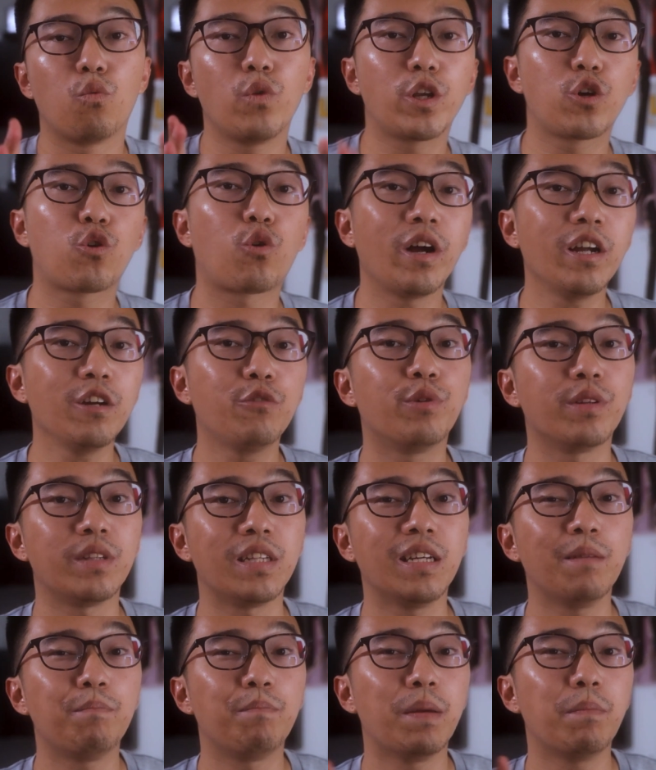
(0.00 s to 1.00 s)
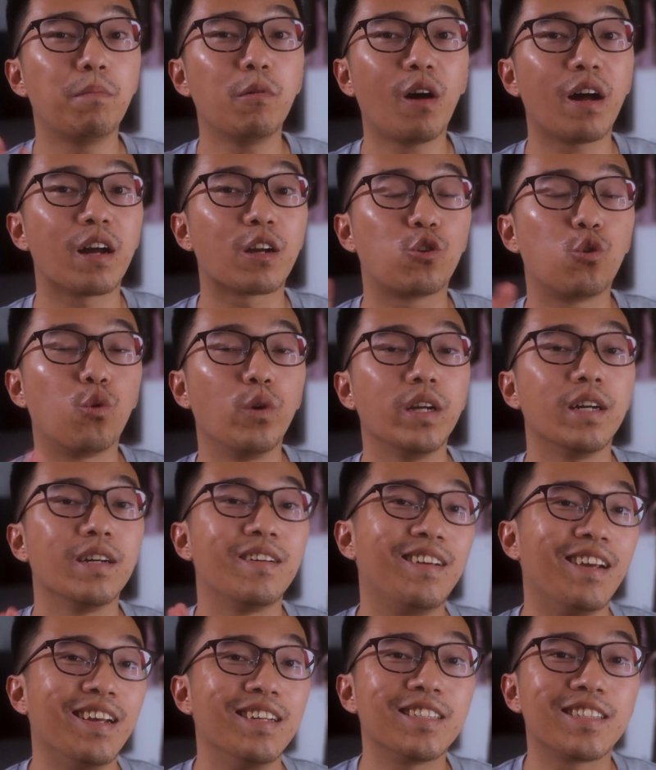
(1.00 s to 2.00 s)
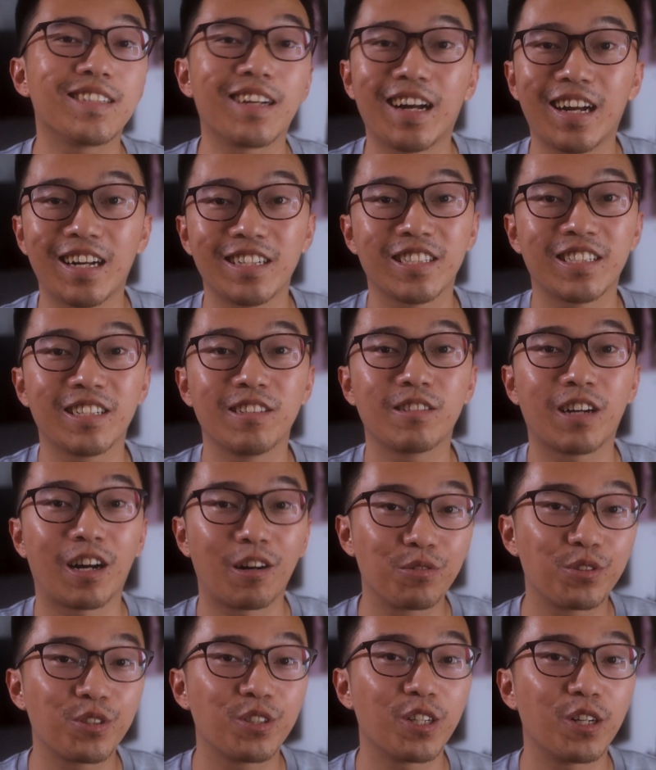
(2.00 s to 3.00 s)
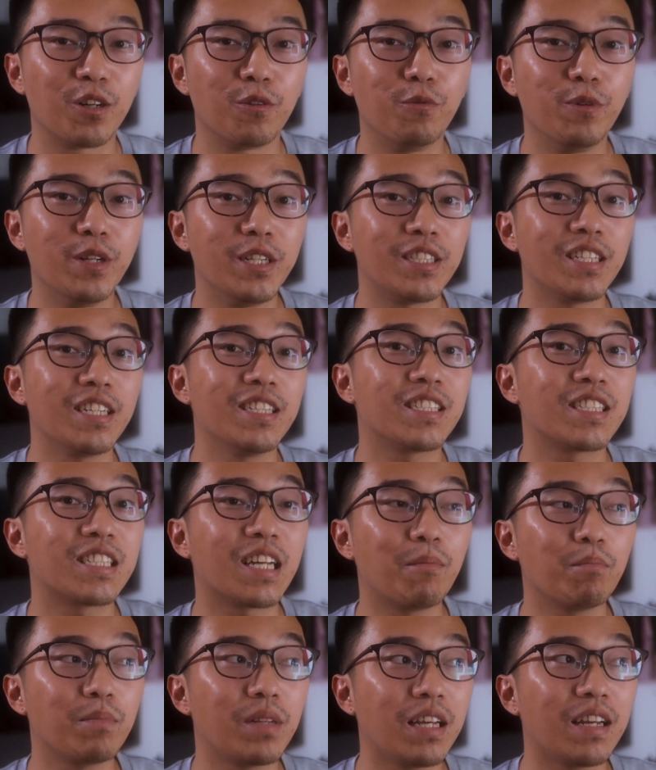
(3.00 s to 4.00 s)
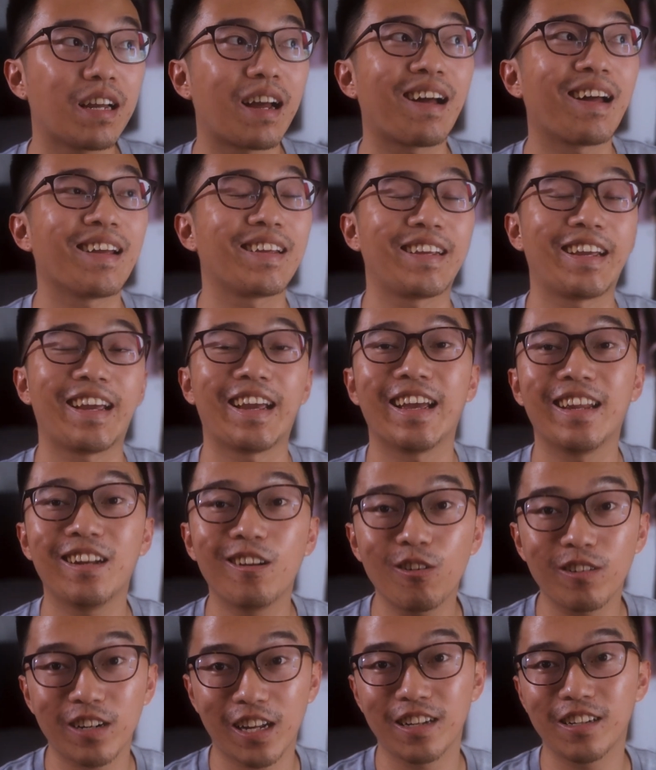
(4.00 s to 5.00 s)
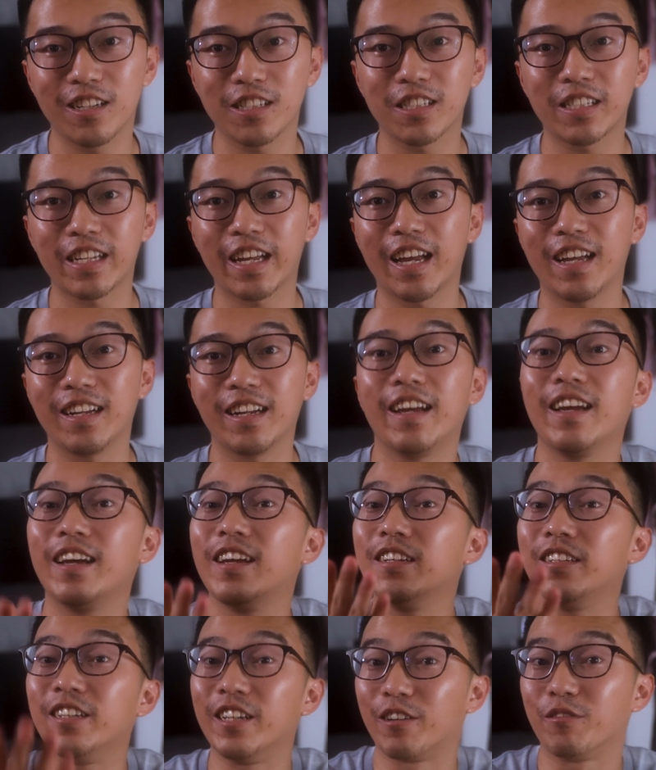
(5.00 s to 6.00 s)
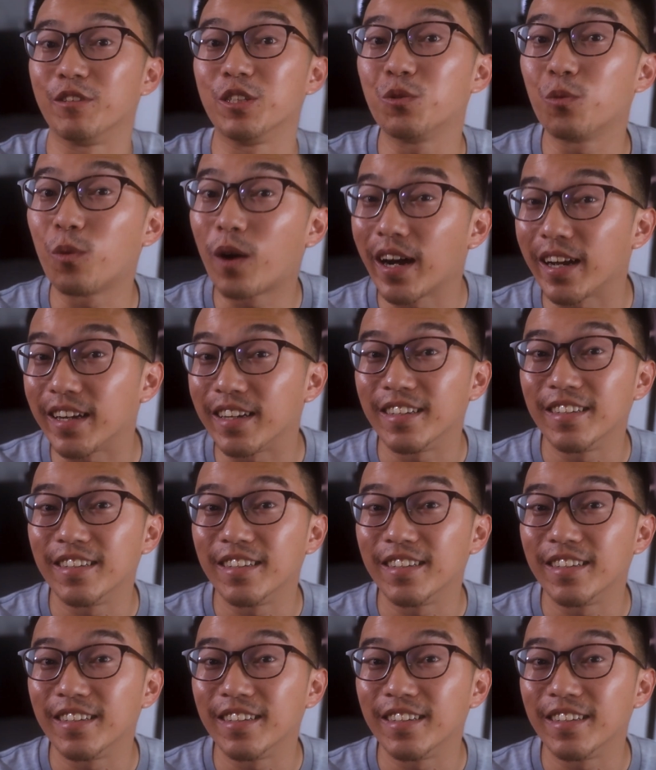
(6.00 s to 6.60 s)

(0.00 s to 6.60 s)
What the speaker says: With quiet quitting, people are going against the hustle culture, which is something I cannot understand, and here is why.